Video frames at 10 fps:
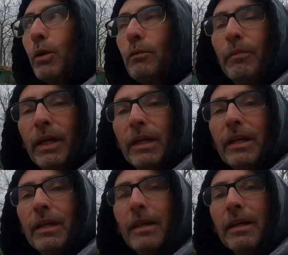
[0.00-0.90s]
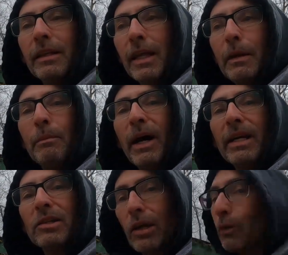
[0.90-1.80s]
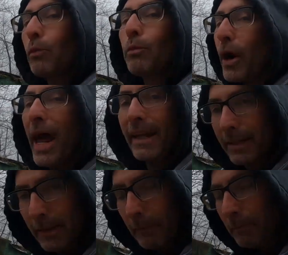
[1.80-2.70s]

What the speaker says: would have been led by General Braddock,